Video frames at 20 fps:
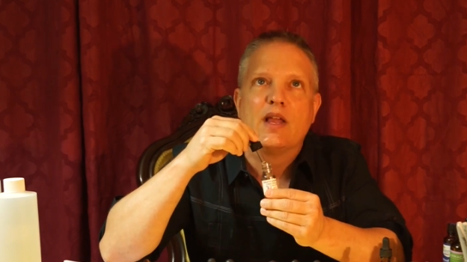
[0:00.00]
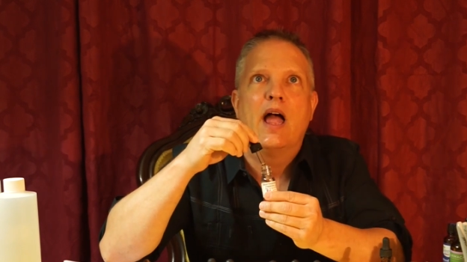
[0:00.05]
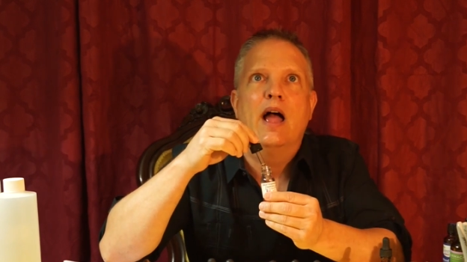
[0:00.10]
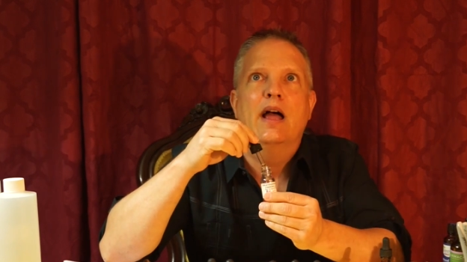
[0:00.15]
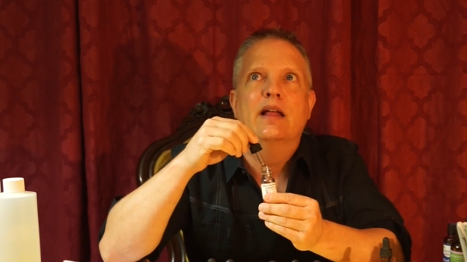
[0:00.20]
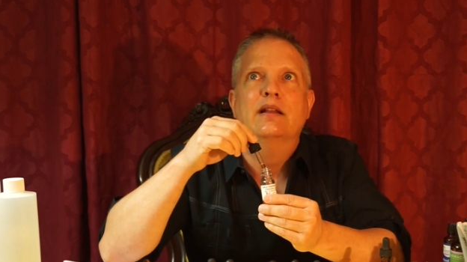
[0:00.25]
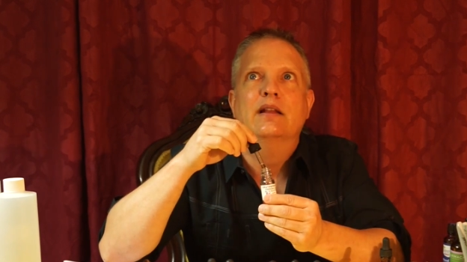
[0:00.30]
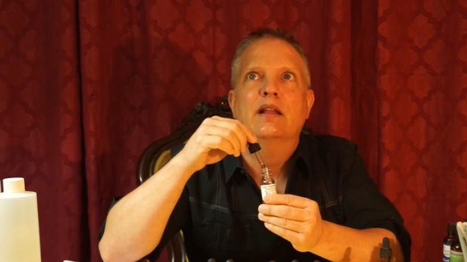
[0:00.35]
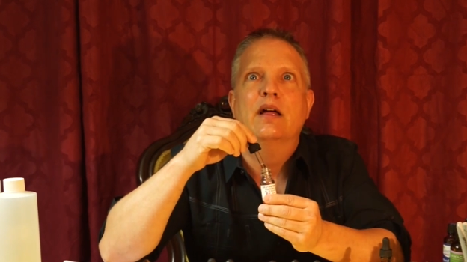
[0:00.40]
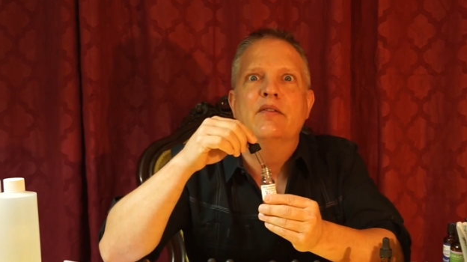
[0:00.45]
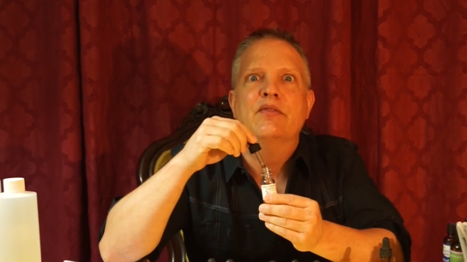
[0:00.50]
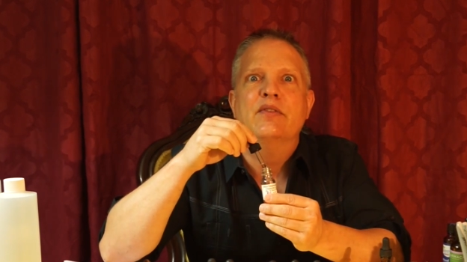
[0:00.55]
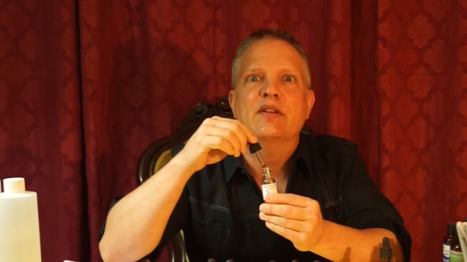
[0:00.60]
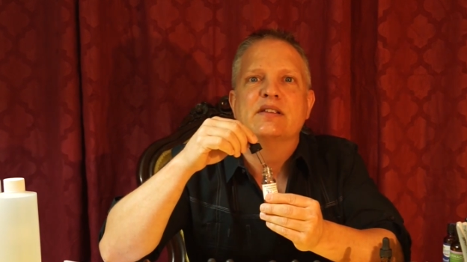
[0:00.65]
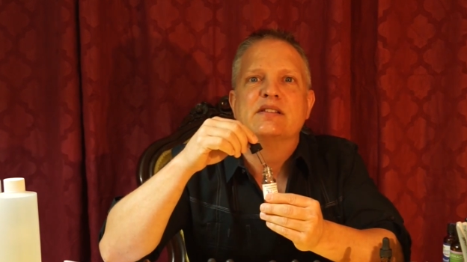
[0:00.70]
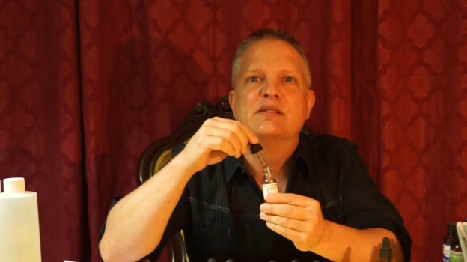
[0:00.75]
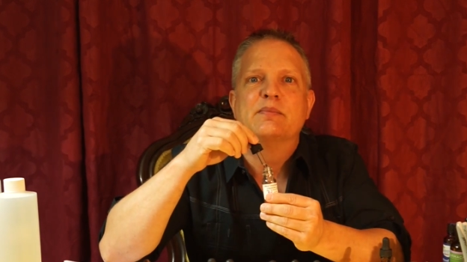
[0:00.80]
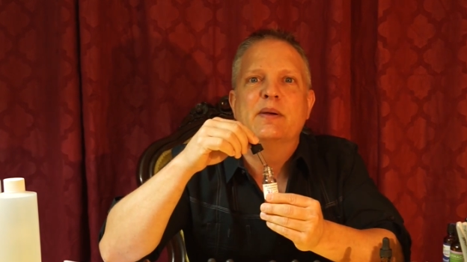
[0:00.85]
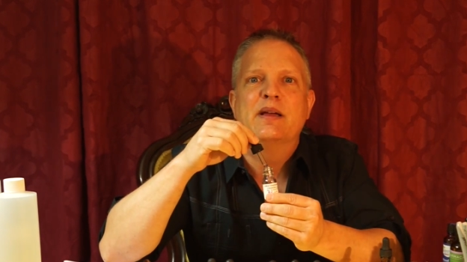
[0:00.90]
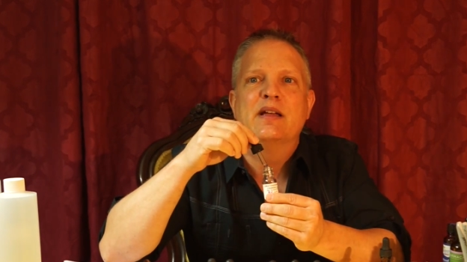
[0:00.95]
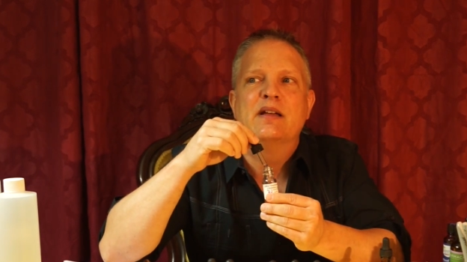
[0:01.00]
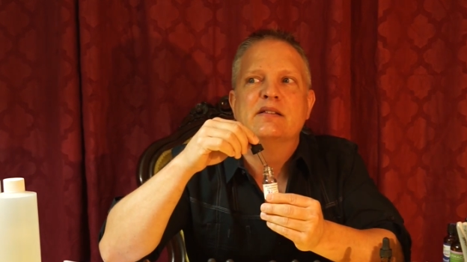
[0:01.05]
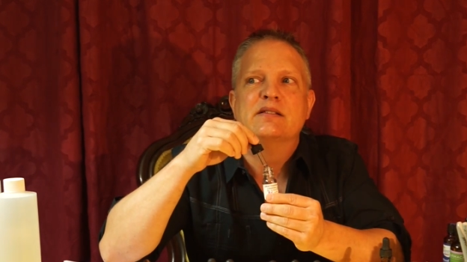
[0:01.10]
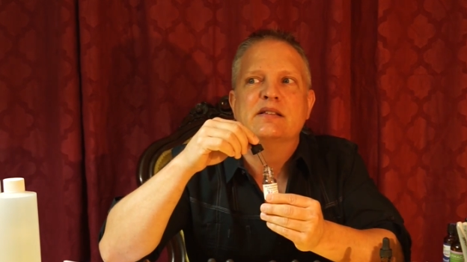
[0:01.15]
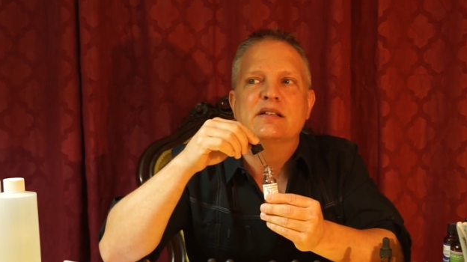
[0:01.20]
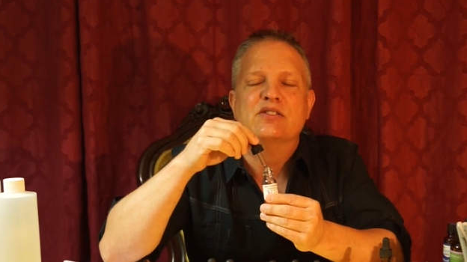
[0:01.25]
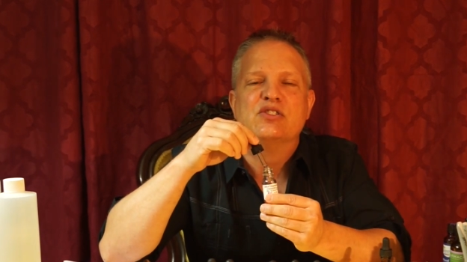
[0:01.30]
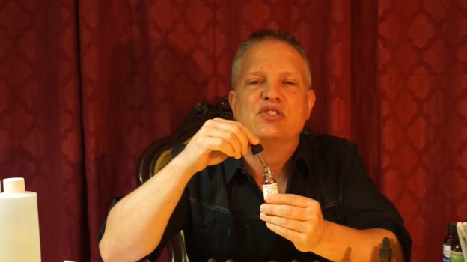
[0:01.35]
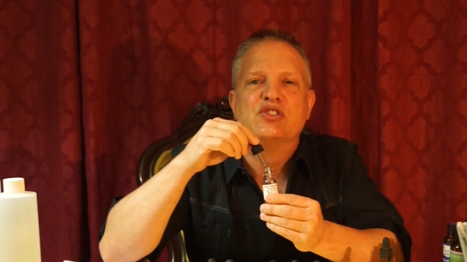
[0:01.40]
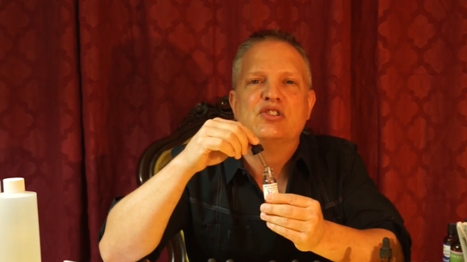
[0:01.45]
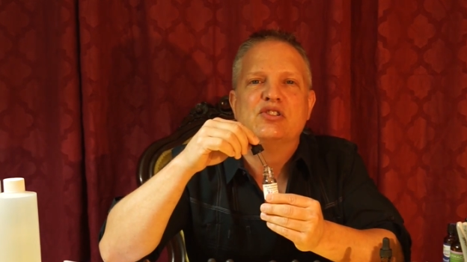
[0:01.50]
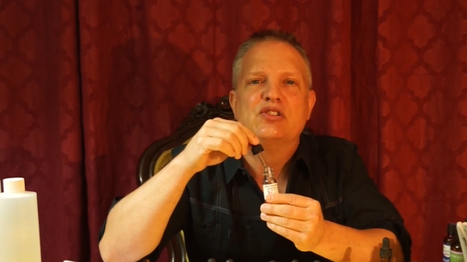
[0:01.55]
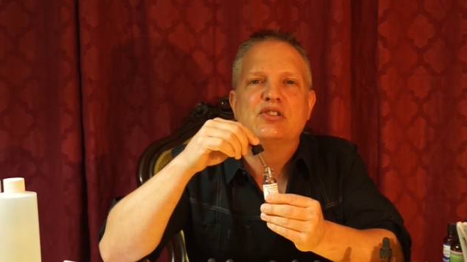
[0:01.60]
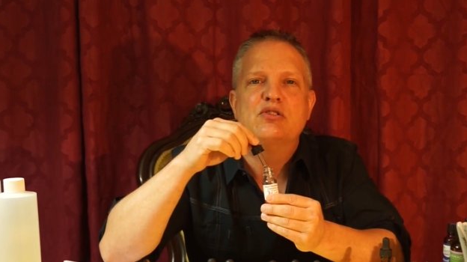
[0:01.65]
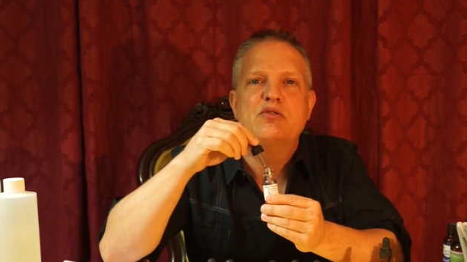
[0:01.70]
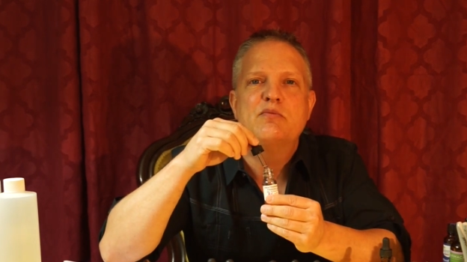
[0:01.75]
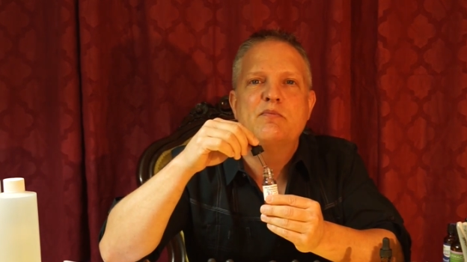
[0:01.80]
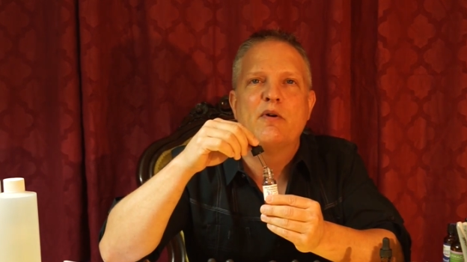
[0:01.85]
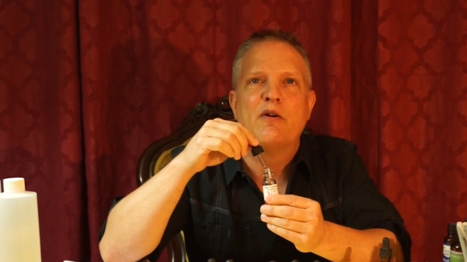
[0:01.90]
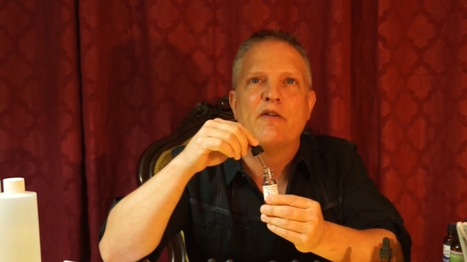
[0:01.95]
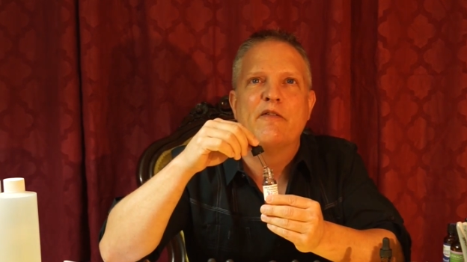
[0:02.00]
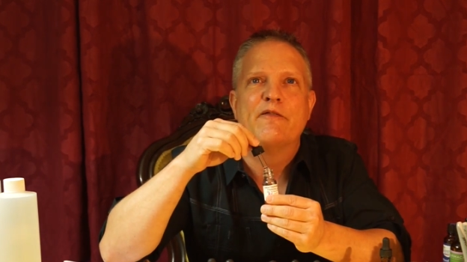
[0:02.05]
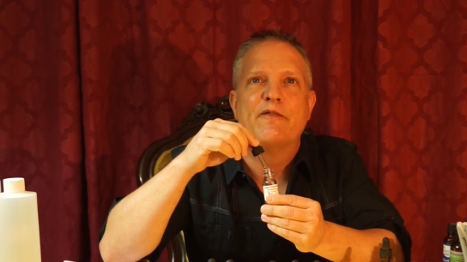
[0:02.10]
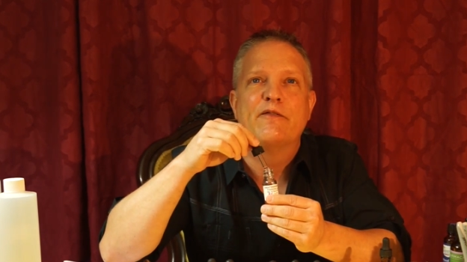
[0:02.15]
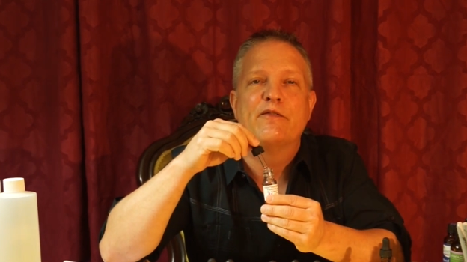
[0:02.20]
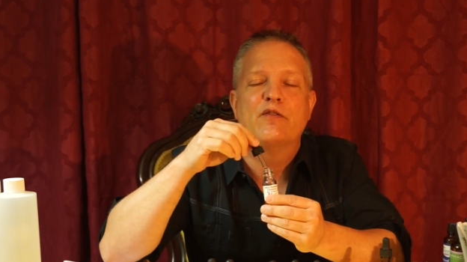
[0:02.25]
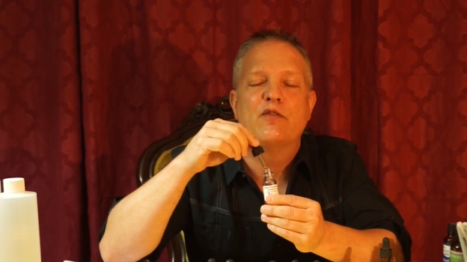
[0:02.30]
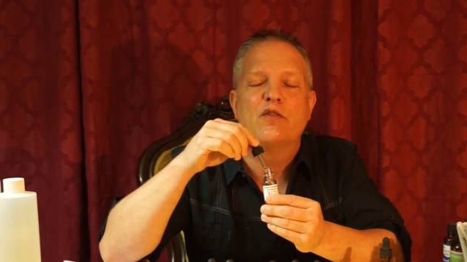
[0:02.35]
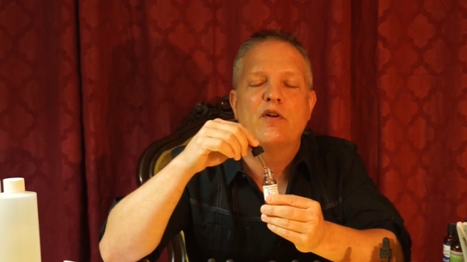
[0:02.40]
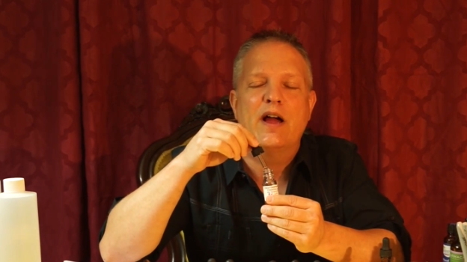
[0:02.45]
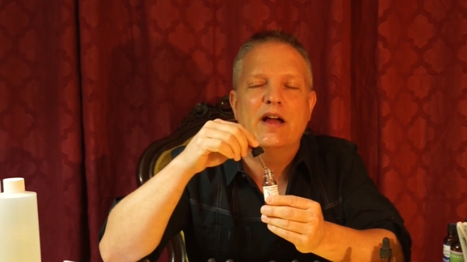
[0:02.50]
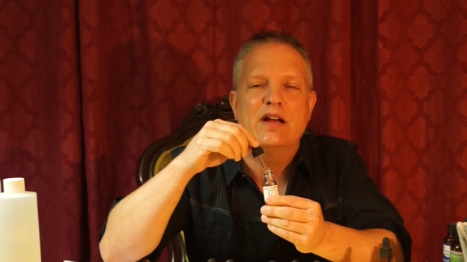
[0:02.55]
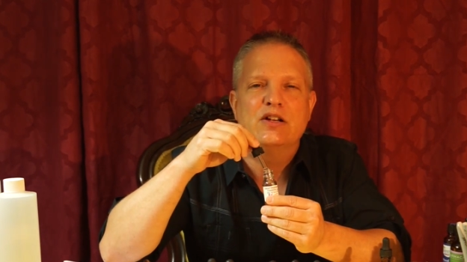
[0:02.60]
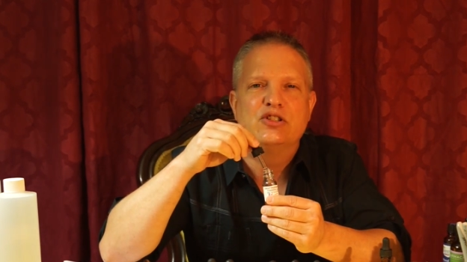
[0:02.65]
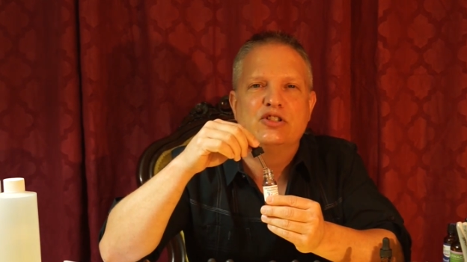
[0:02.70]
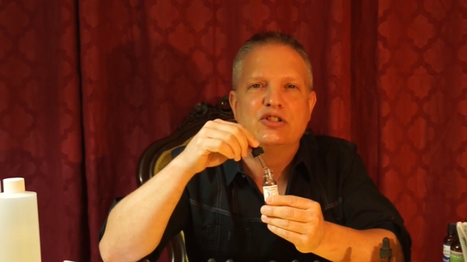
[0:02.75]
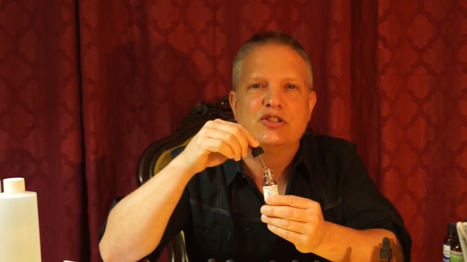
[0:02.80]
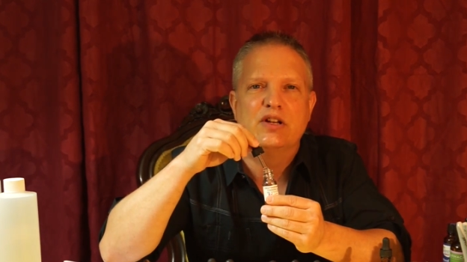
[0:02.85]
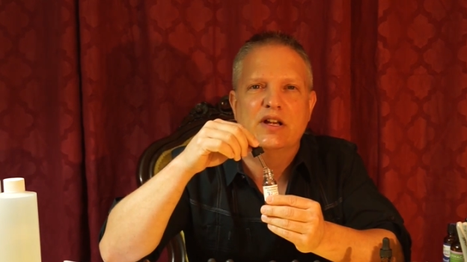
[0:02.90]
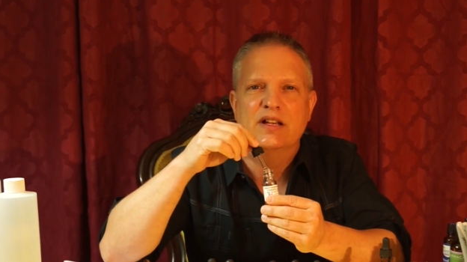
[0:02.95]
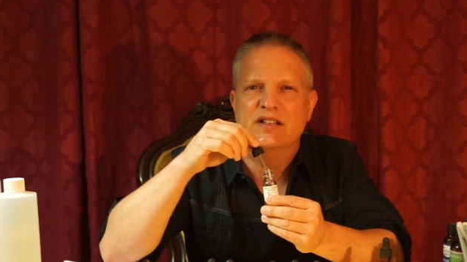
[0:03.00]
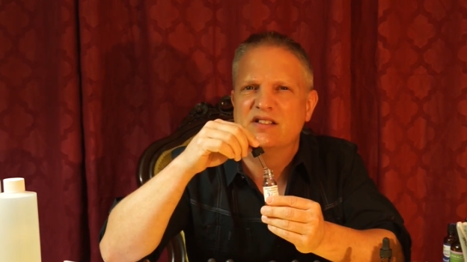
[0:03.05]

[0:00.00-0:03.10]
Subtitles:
I love this, because it's super fresh.